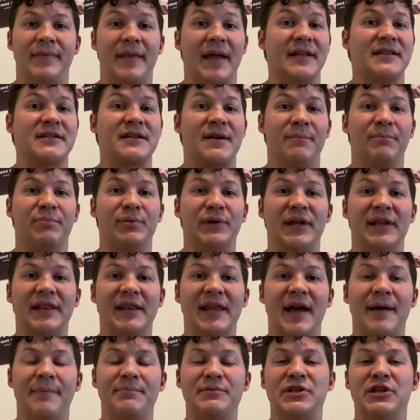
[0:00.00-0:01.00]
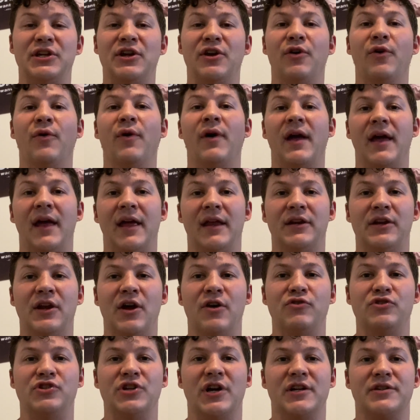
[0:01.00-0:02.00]
That's completely up to you, and
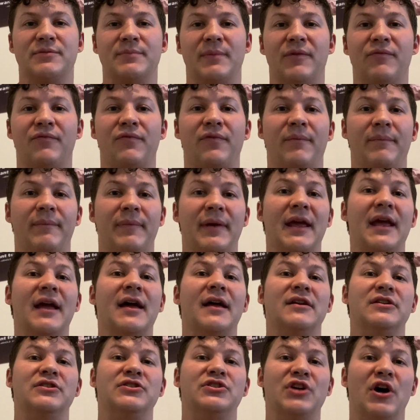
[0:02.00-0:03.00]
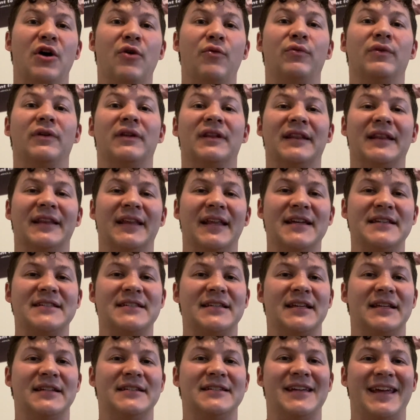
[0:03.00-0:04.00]
no judgment from me, and don't
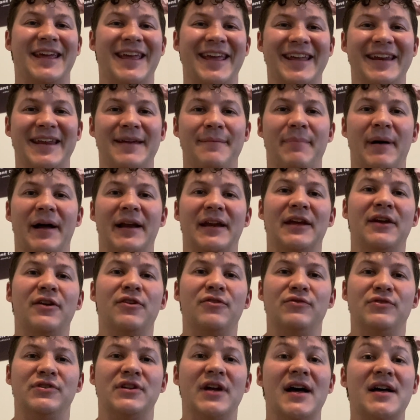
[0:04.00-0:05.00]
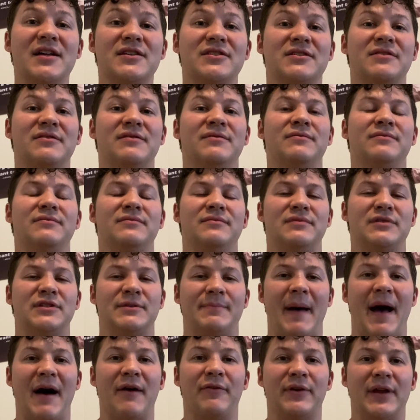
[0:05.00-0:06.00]
listen to anybody who does
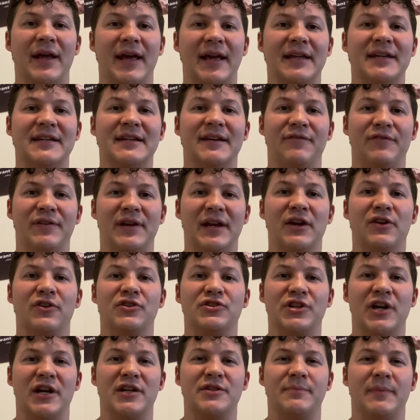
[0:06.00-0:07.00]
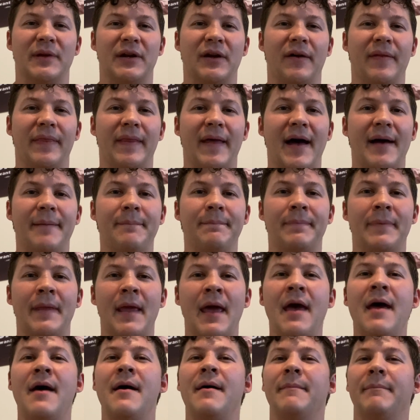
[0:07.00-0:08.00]
spout negativity or judgment on that.
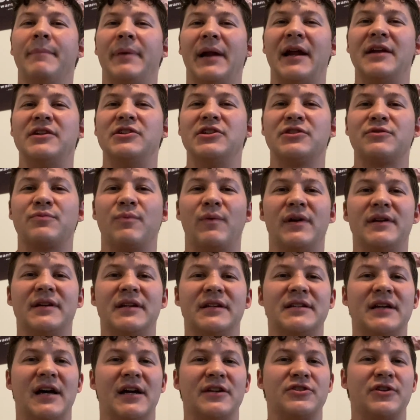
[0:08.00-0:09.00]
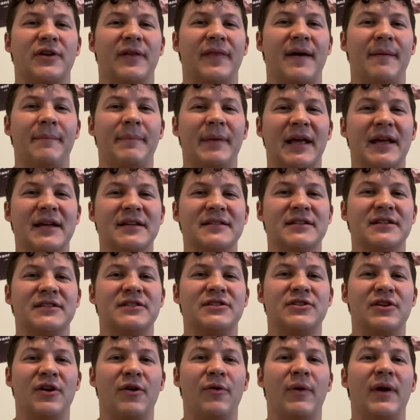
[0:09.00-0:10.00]
But I just wanted to touch on that because it's
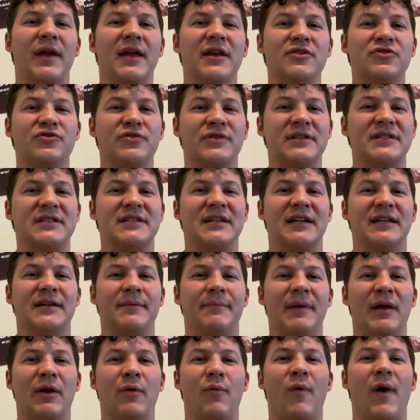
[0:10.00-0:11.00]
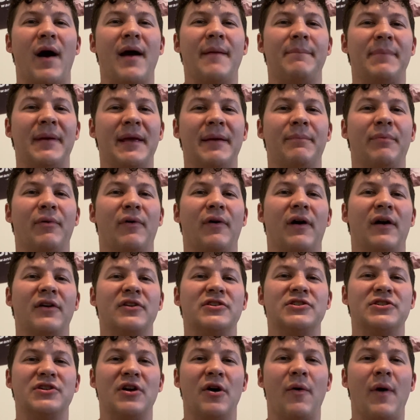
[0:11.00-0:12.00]
so interesting to me why people are
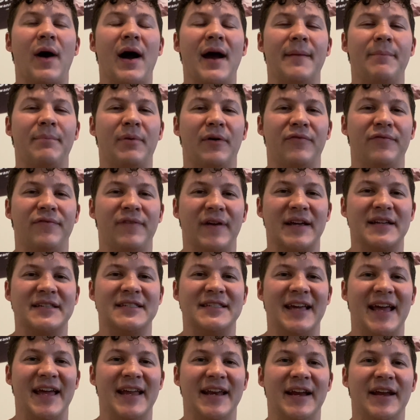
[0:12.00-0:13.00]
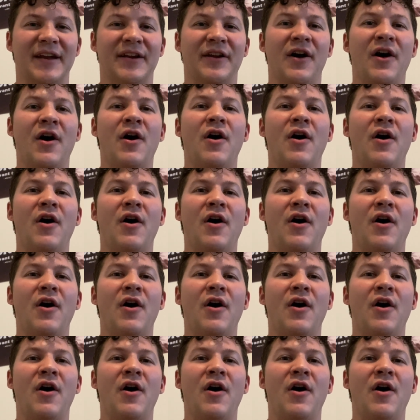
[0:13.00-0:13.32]
so hyper fixated